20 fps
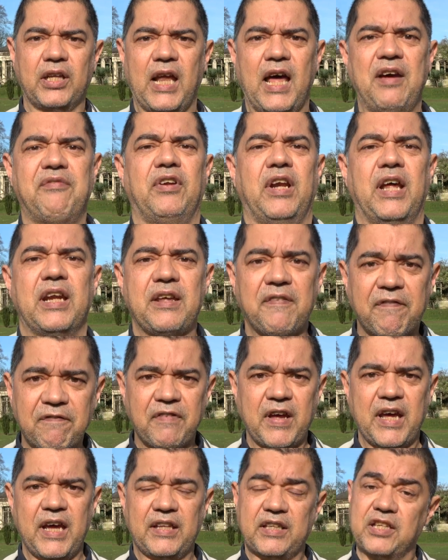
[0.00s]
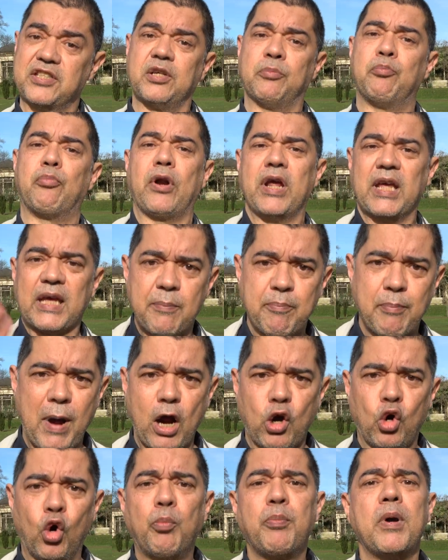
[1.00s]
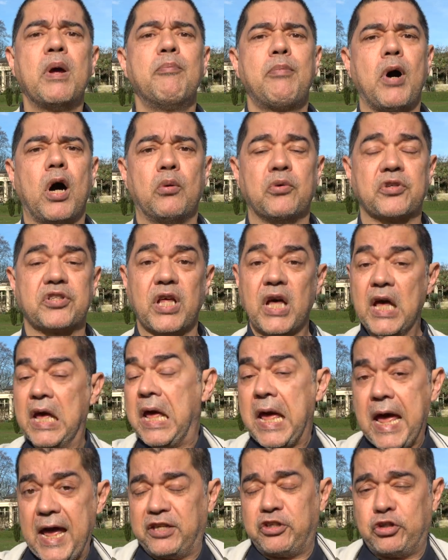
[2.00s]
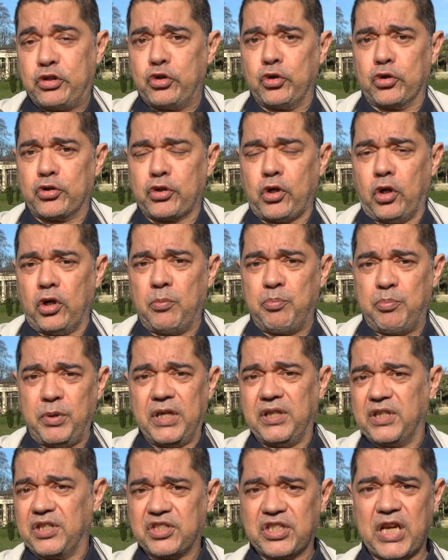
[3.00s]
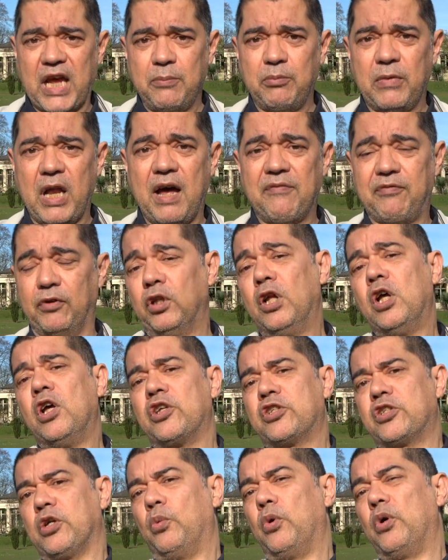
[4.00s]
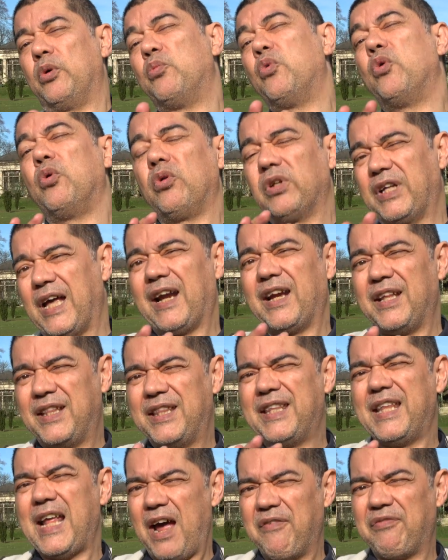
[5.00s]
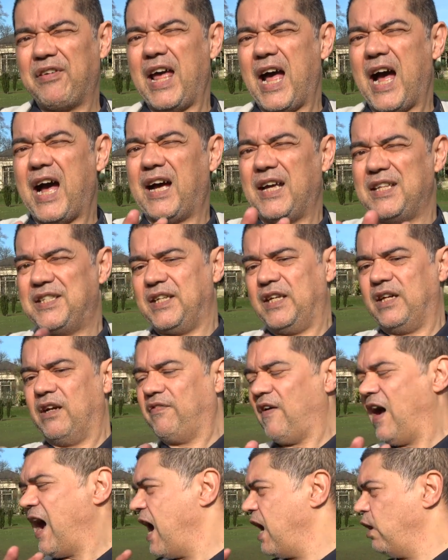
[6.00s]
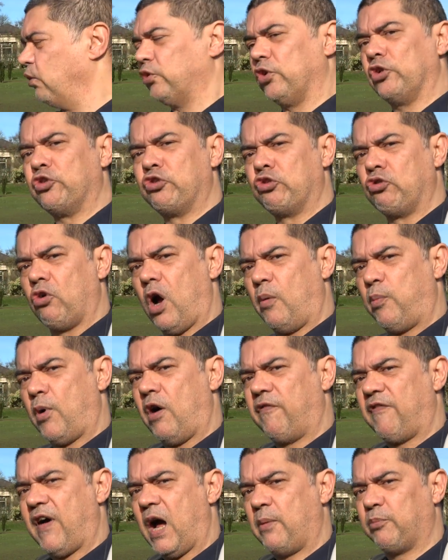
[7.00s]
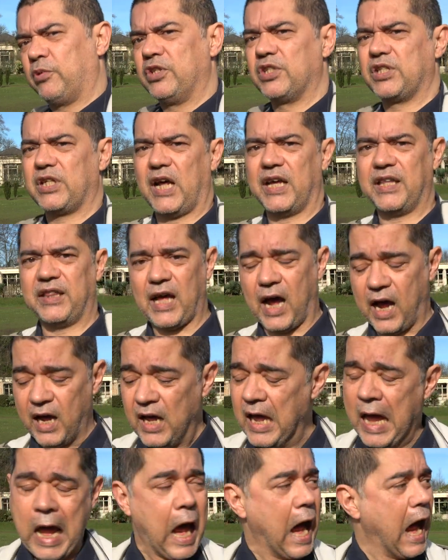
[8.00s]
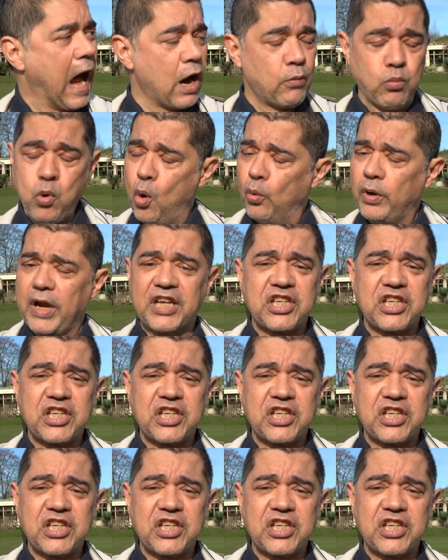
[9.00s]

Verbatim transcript: level any further to bring it back up in post. It's just going to be the same level, so we, will get a definite idea of how the drop-off happens like that. I won't